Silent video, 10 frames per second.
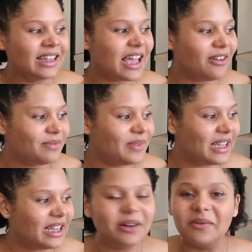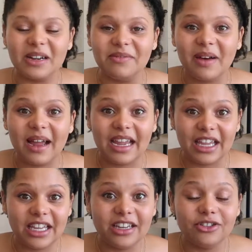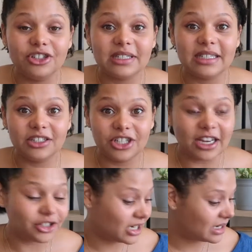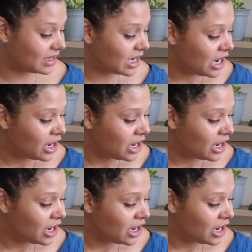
that would be one of my huge suggestions.